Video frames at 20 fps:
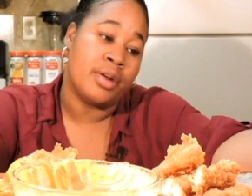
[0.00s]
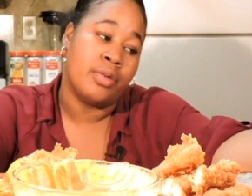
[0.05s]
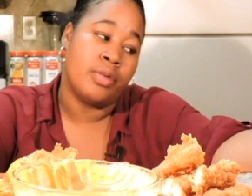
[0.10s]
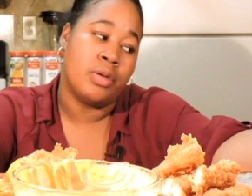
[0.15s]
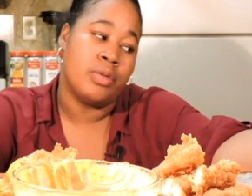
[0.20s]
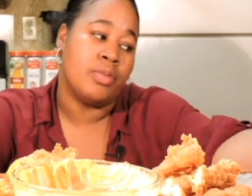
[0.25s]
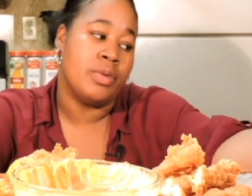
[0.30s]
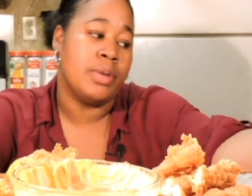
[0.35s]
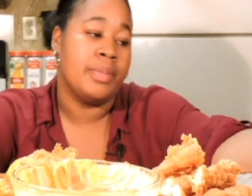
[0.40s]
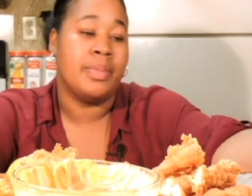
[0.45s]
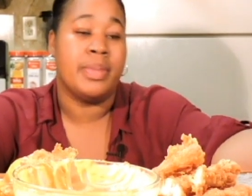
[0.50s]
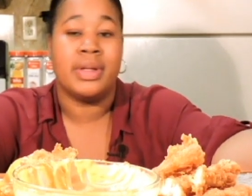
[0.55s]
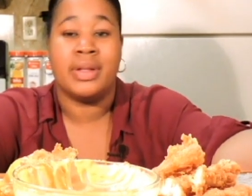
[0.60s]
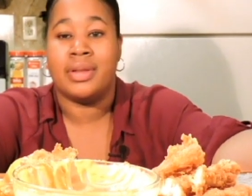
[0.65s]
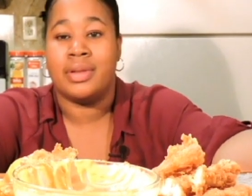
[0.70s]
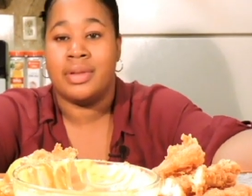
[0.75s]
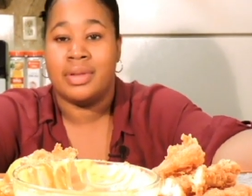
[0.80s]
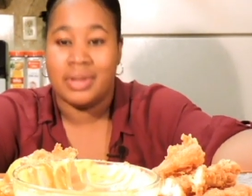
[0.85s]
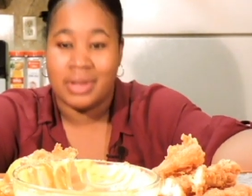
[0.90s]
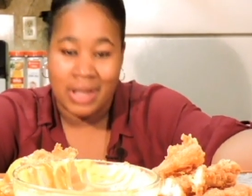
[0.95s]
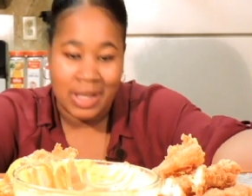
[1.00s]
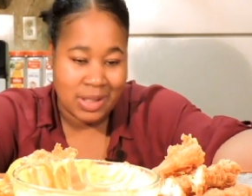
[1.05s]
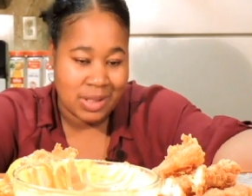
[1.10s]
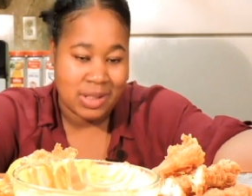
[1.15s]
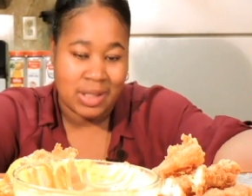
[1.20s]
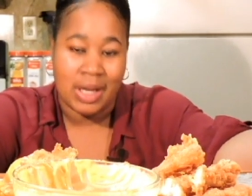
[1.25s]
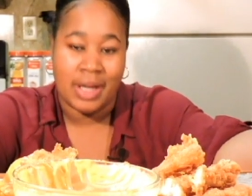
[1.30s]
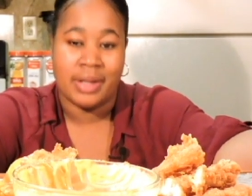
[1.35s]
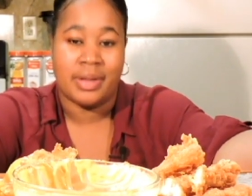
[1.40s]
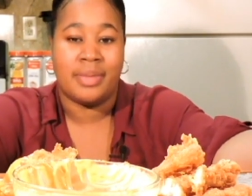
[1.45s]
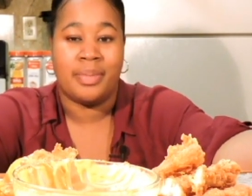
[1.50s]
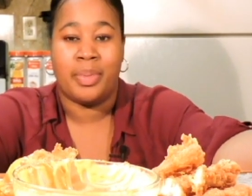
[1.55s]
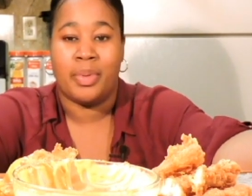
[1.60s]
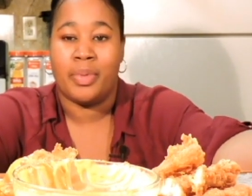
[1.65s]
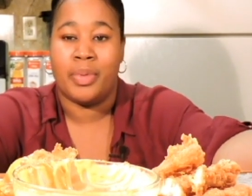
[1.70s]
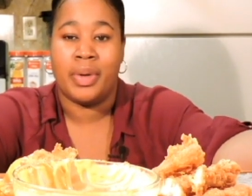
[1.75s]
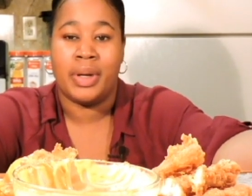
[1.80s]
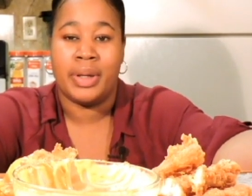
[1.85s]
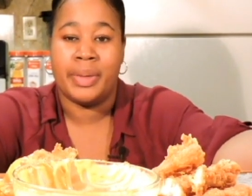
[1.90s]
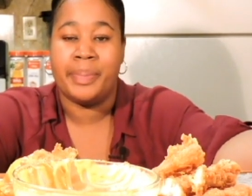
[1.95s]
agree with, but that's not the
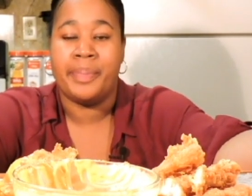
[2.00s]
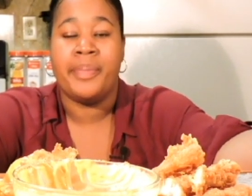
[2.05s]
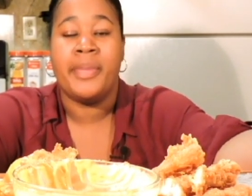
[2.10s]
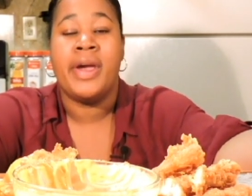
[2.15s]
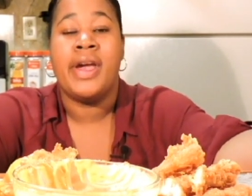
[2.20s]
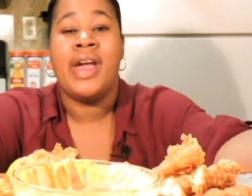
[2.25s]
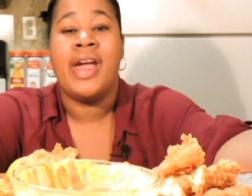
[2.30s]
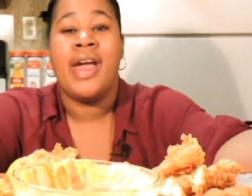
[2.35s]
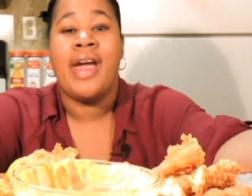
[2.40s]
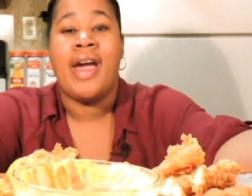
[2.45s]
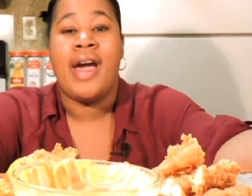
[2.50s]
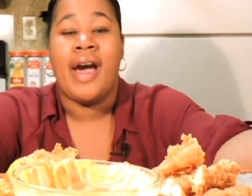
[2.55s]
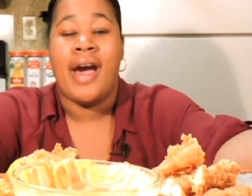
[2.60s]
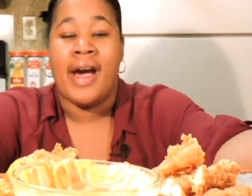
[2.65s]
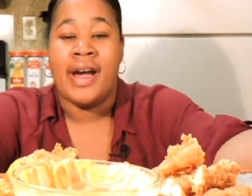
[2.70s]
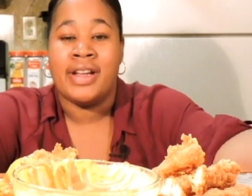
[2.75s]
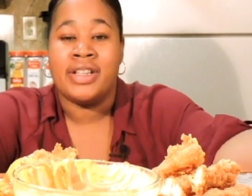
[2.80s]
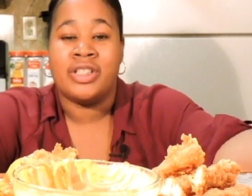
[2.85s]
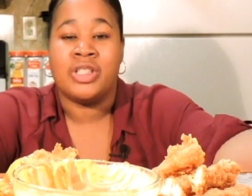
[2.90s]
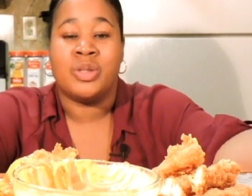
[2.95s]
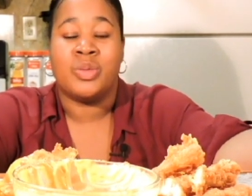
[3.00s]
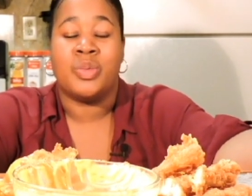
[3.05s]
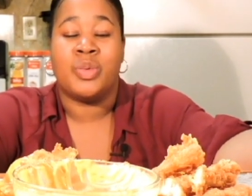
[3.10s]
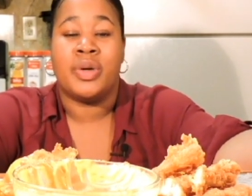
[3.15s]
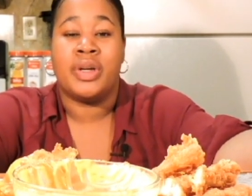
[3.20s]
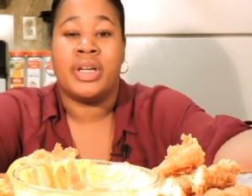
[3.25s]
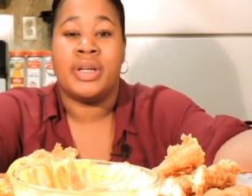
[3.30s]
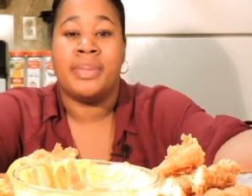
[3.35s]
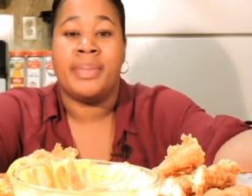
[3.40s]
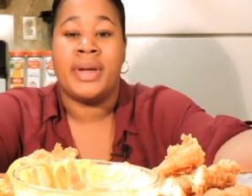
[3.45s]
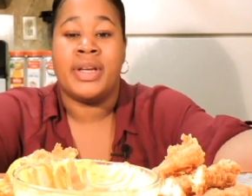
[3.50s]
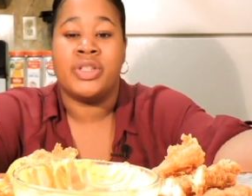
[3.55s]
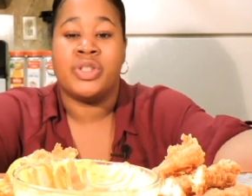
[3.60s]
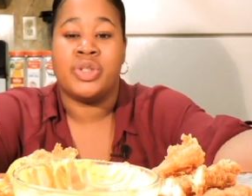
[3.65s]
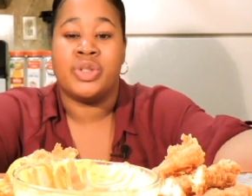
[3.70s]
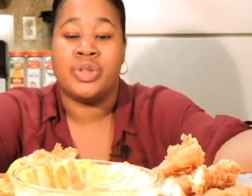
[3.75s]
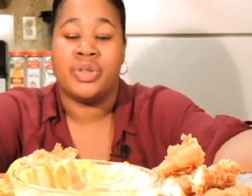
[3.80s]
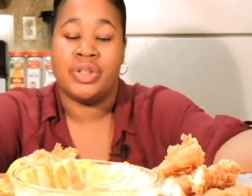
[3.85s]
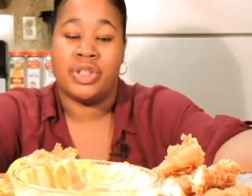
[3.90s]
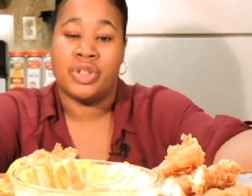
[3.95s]
I just want to make
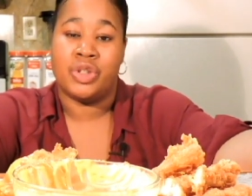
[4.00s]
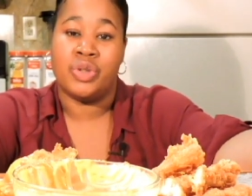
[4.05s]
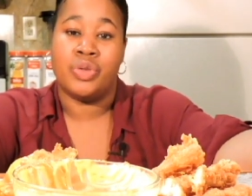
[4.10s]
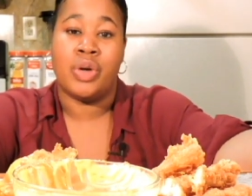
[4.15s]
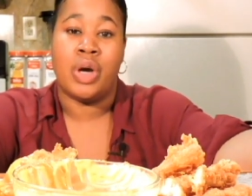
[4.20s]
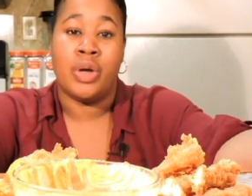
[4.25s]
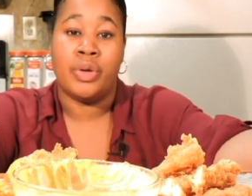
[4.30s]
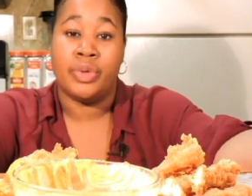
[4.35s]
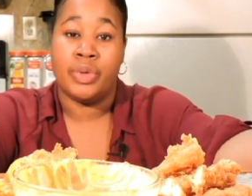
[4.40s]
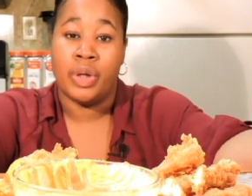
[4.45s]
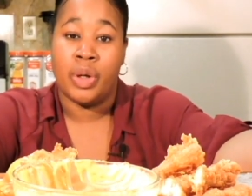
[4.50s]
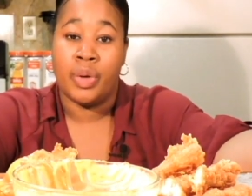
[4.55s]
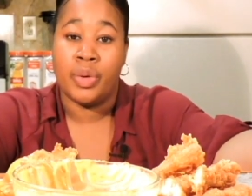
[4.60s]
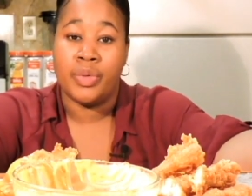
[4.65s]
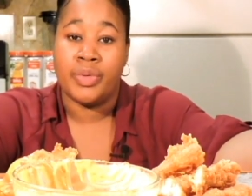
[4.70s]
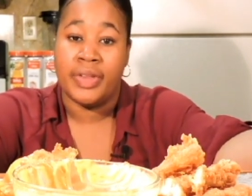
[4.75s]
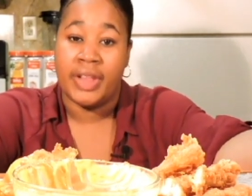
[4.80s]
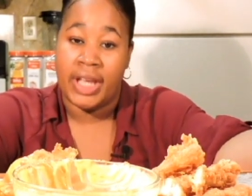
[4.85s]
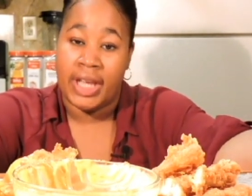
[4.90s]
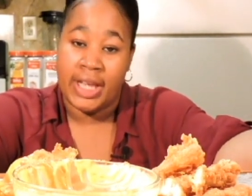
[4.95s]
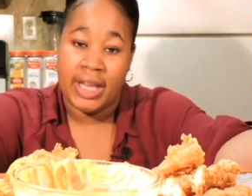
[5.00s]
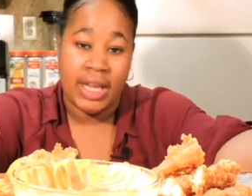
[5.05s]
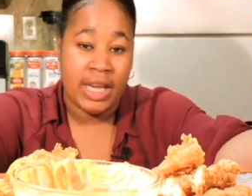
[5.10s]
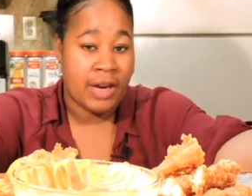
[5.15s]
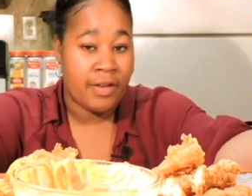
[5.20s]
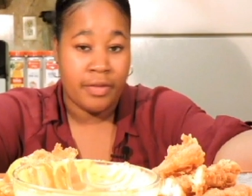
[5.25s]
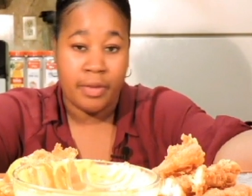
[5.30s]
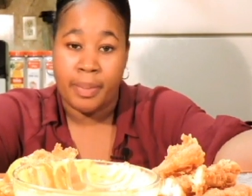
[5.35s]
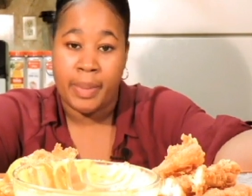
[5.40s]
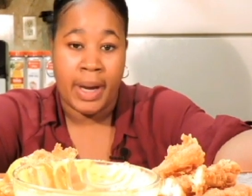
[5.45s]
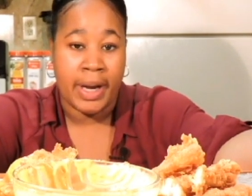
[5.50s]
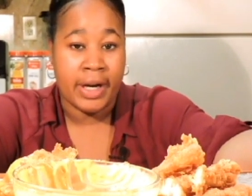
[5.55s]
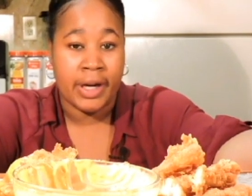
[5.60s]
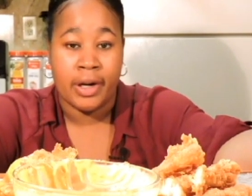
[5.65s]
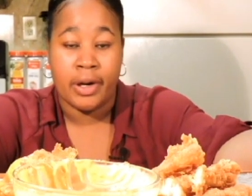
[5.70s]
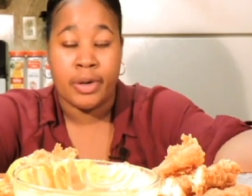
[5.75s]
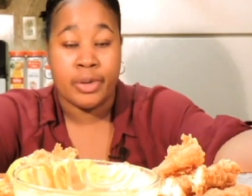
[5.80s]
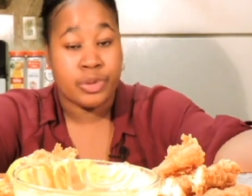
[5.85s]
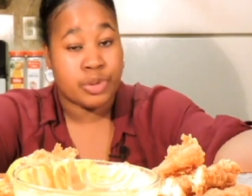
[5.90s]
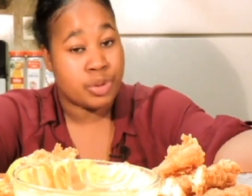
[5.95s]
sure that you all know that everybody
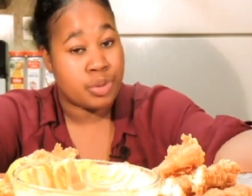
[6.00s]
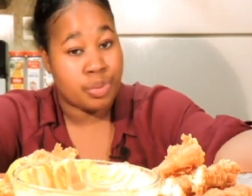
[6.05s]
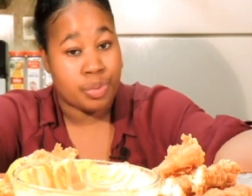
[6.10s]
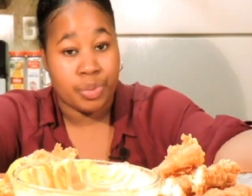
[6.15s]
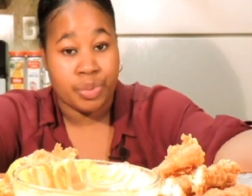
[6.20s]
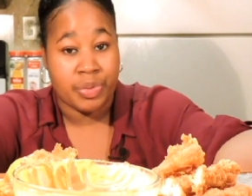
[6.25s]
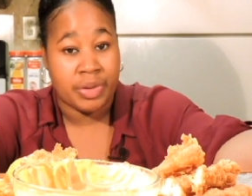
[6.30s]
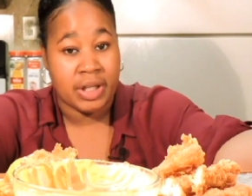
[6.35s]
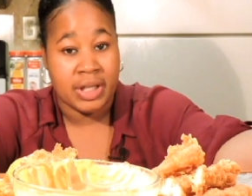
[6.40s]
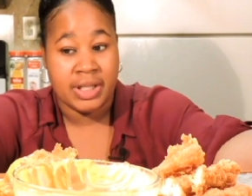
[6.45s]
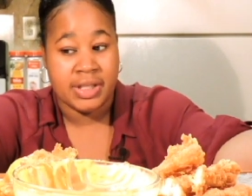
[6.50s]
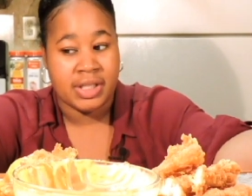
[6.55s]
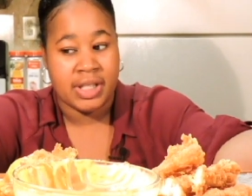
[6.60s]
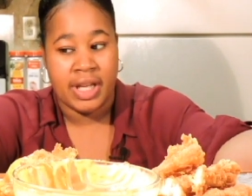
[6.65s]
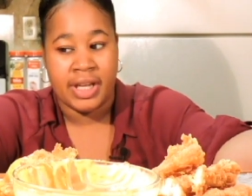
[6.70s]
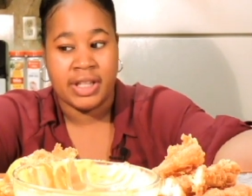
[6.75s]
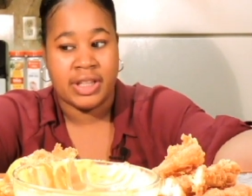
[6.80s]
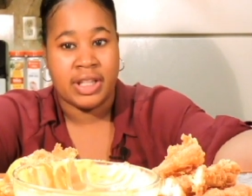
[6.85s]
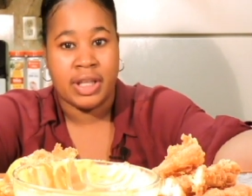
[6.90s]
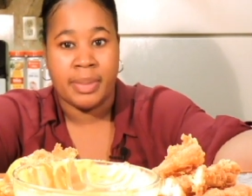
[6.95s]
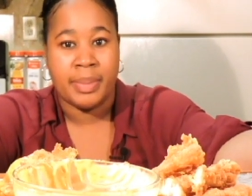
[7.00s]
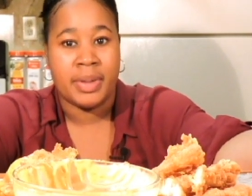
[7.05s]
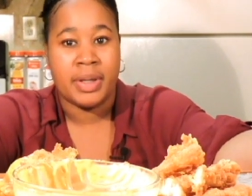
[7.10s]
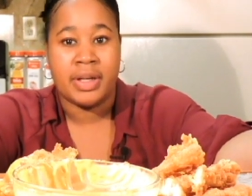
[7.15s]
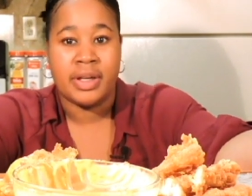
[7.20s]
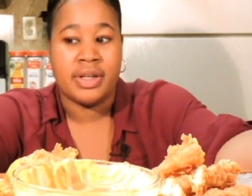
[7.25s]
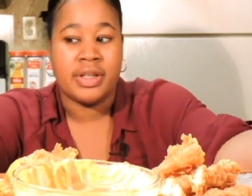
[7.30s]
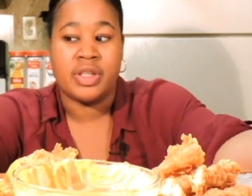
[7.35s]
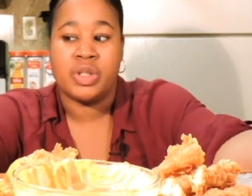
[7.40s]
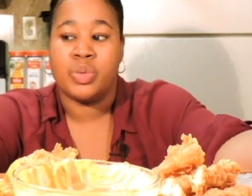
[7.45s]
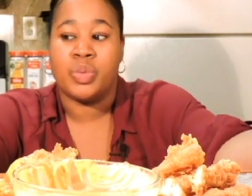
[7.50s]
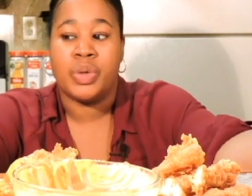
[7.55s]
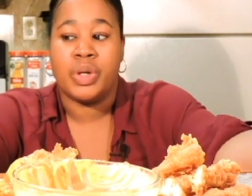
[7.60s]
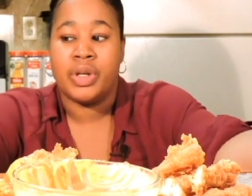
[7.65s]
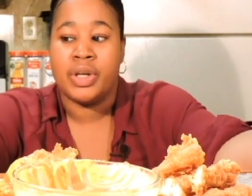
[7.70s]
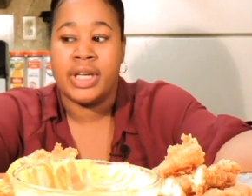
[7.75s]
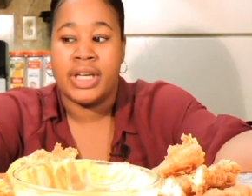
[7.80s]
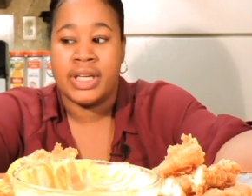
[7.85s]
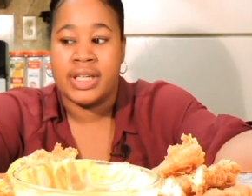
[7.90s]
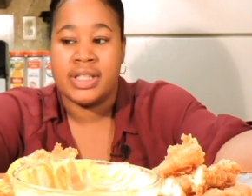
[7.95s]
goes through things like that because
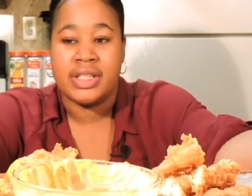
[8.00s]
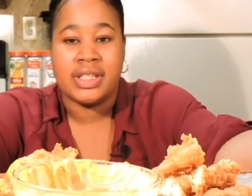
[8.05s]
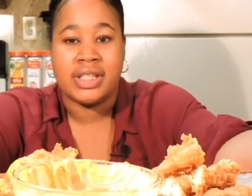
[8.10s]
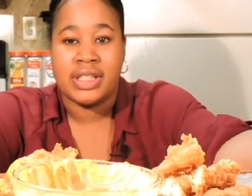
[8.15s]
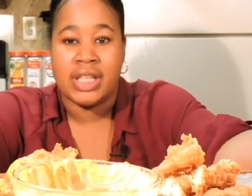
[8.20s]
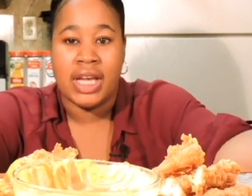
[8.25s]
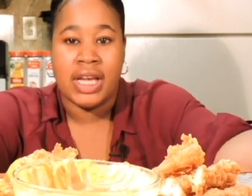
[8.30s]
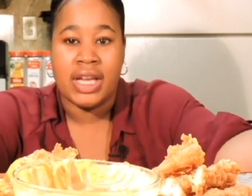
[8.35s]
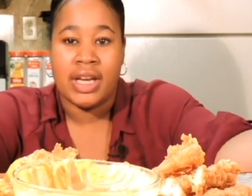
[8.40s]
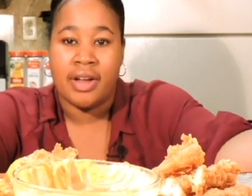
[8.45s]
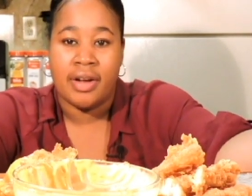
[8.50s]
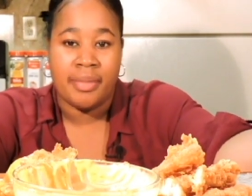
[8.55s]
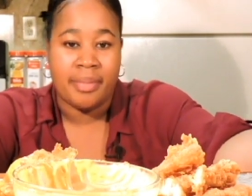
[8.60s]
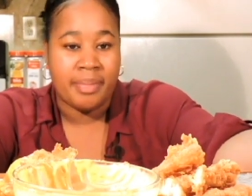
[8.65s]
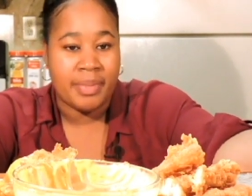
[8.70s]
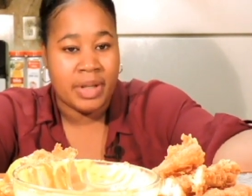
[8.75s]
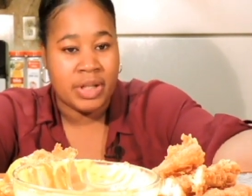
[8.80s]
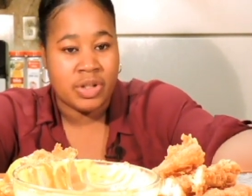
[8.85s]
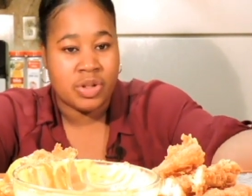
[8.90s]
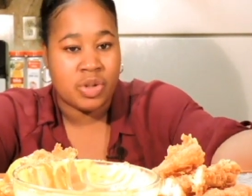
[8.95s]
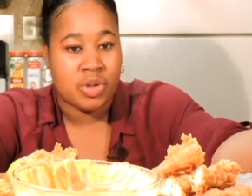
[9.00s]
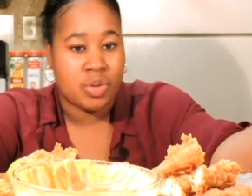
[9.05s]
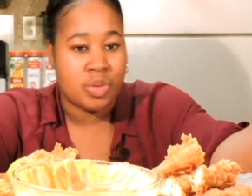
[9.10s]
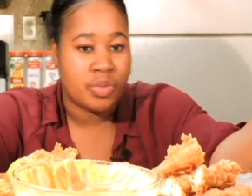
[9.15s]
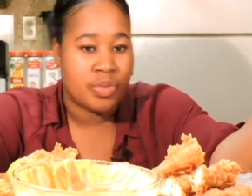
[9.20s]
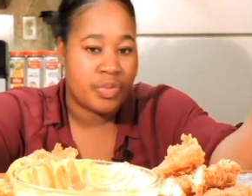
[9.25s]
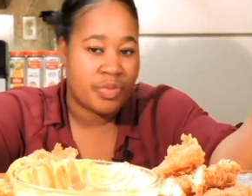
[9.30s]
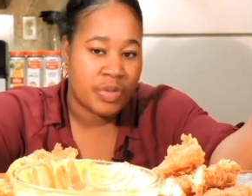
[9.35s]
we're in a state of mental,